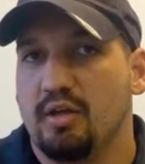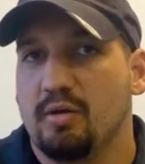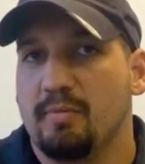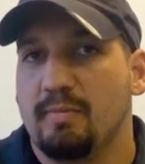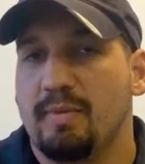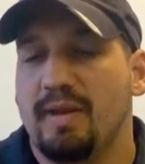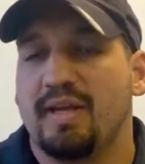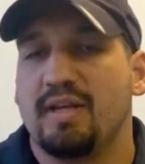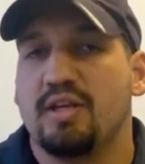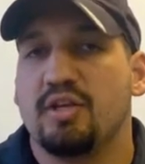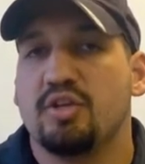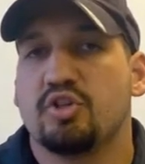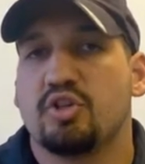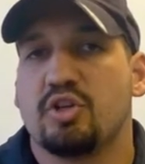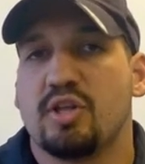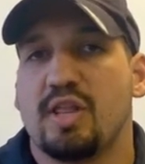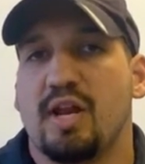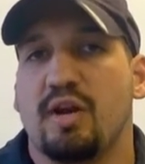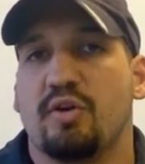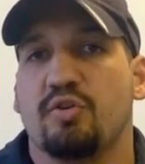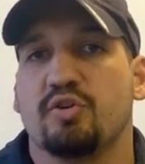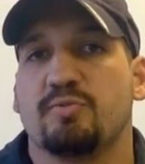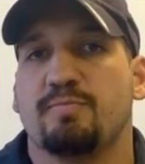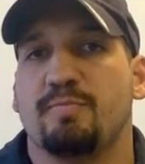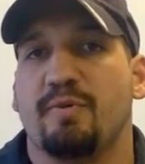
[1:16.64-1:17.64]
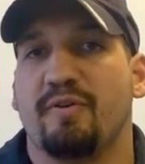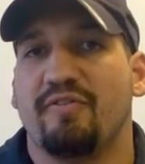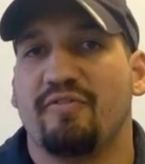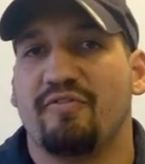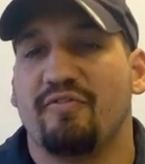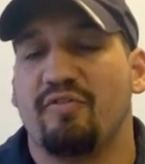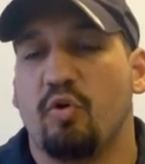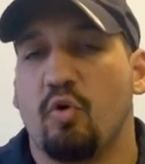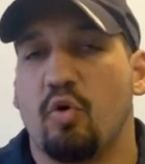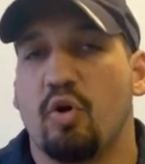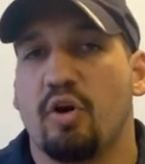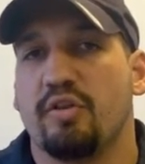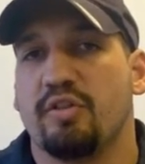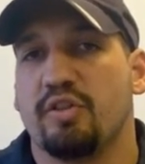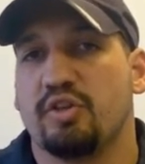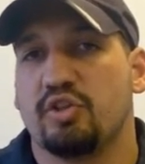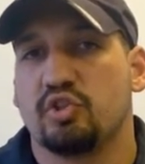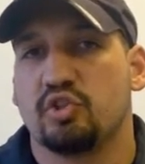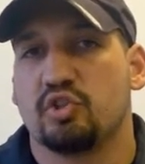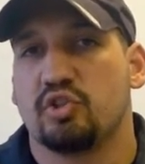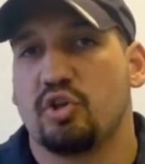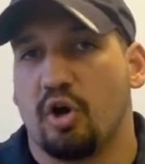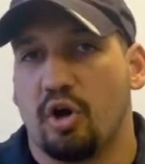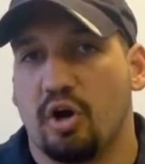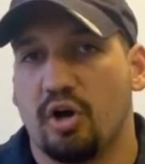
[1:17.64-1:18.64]
making sure that it was before the
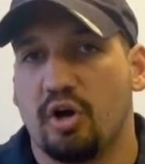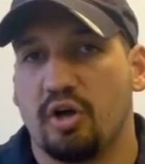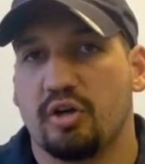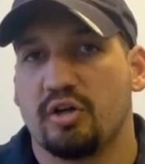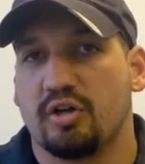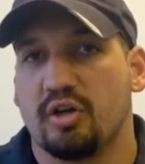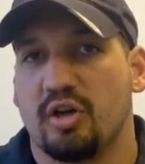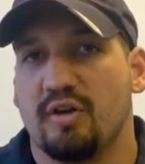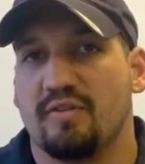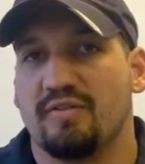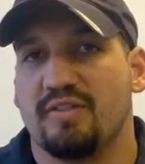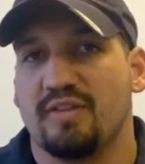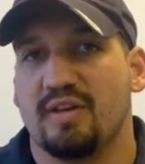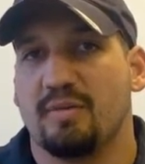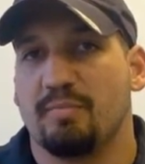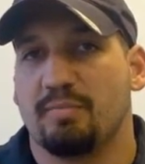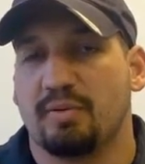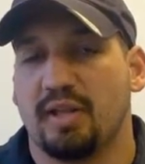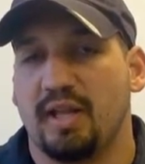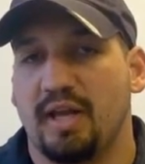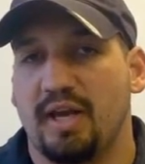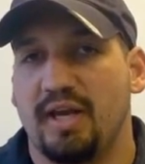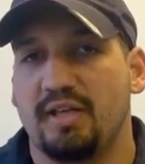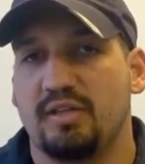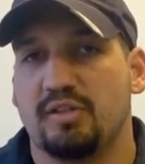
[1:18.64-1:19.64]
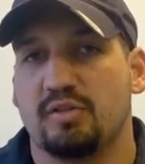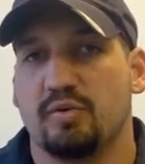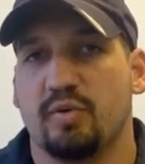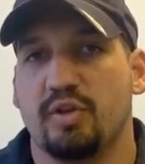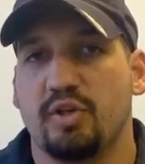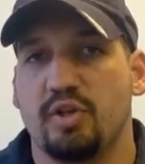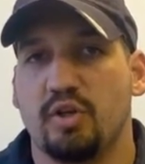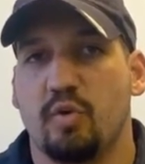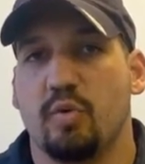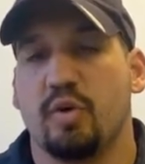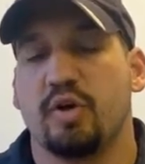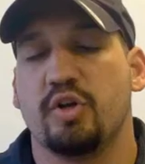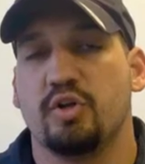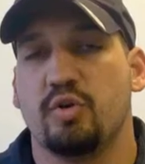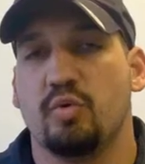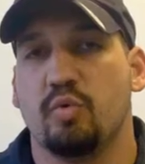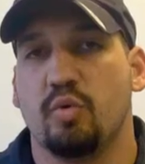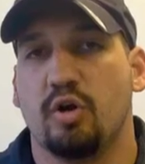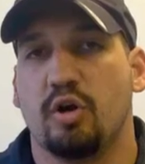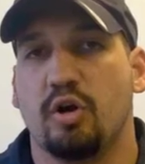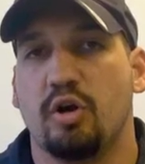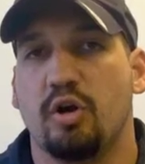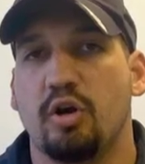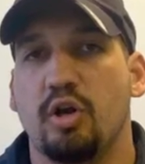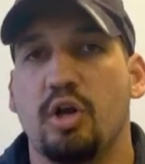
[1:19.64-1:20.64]
start of the play so we know where you
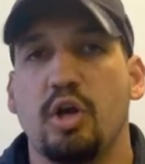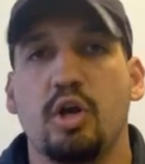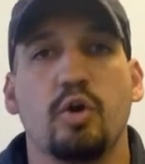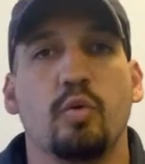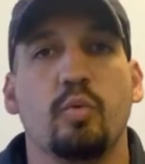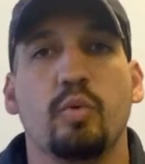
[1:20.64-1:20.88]
were.